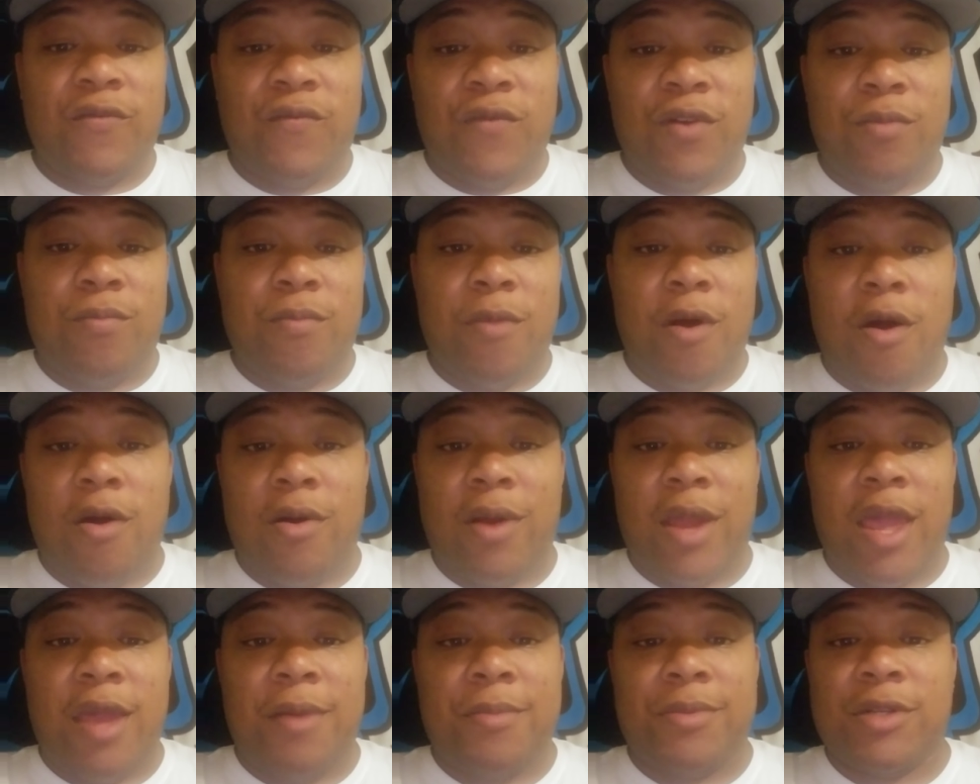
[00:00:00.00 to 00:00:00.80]
football
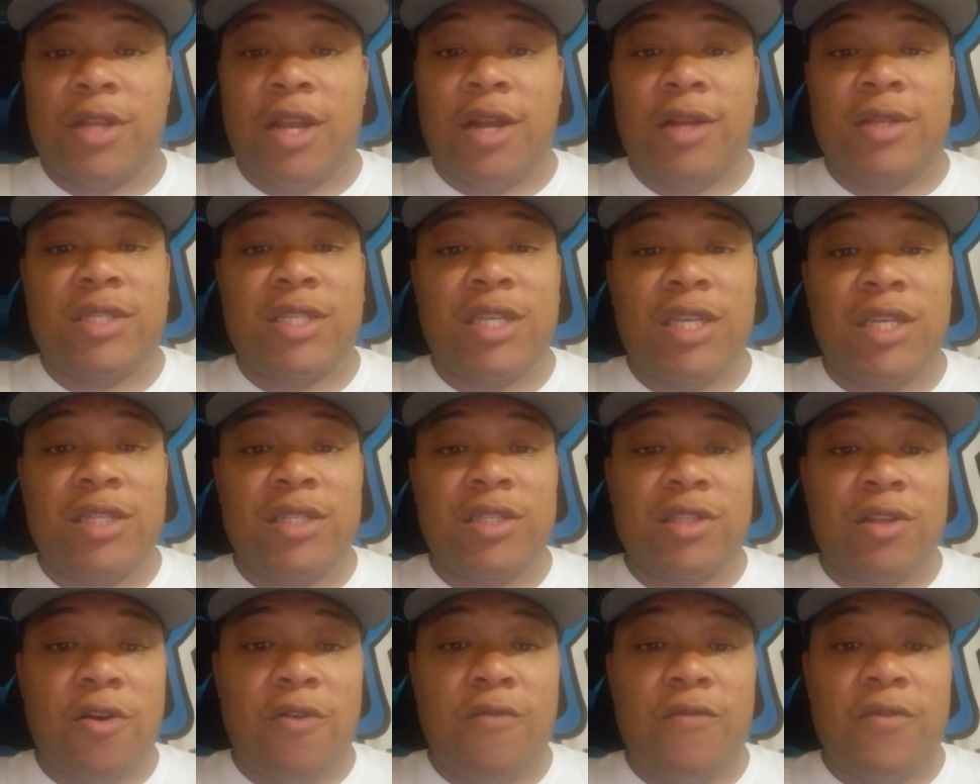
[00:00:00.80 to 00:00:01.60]
game because our
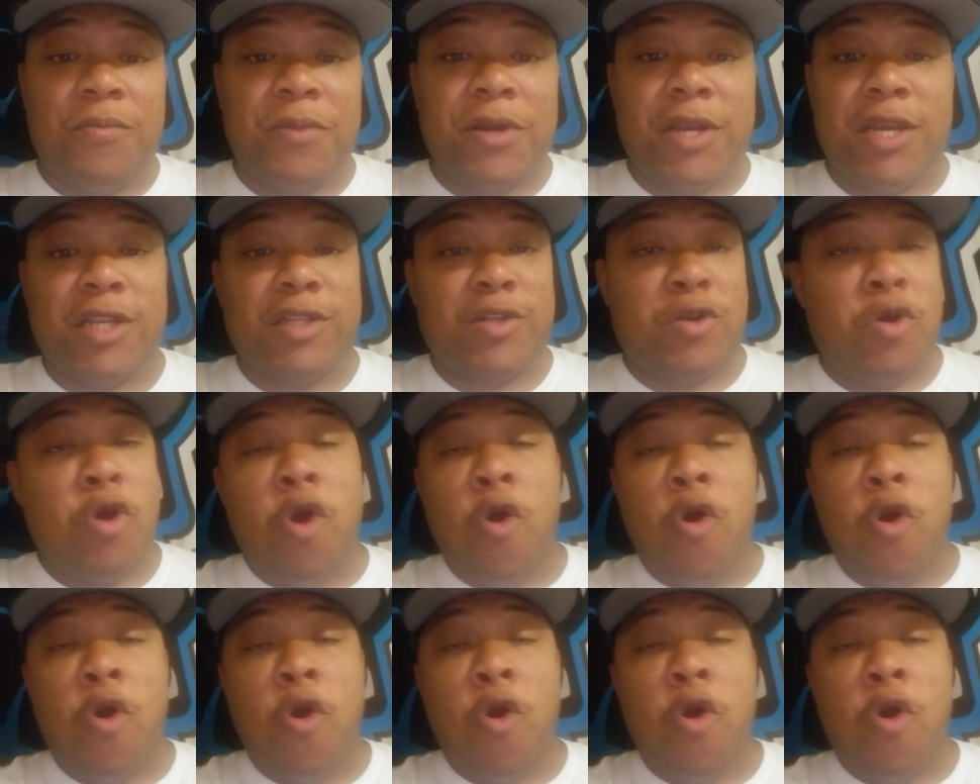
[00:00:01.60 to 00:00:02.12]
season's over because